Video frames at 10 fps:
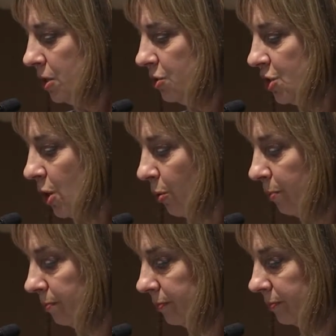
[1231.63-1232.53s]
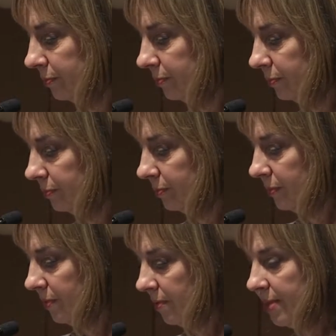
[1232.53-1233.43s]
So
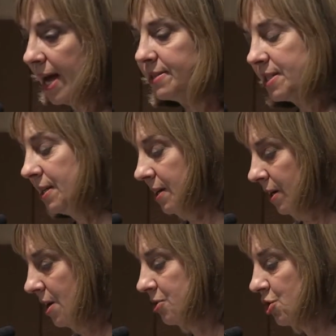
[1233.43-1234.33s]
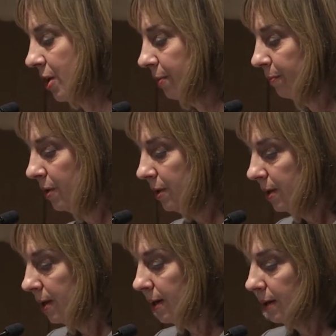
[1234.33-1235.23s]
that's it in a nutshell.
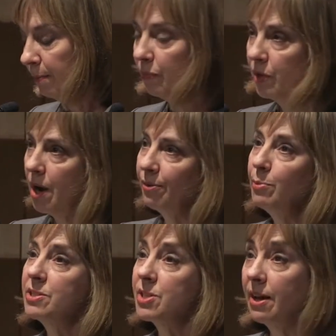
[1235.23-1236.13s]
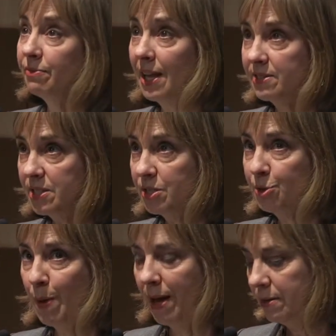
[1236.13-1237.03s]
Uh, governments have less to
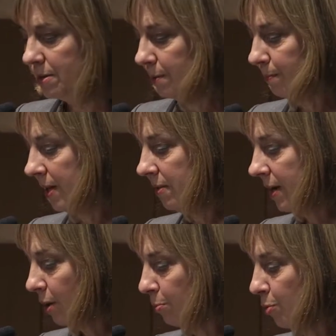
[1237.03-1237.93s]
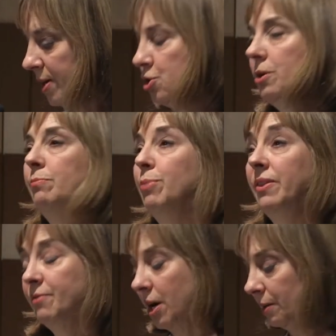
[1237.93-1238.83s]
spend in the Arab region, but
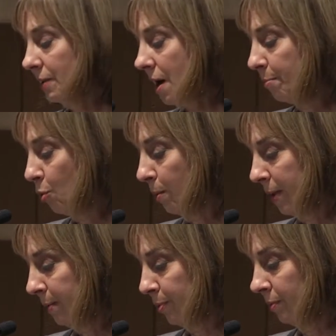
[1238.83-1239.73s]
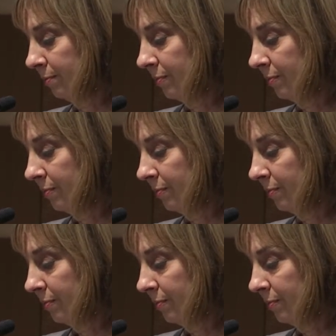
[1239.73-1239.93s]
they've got a lot more people.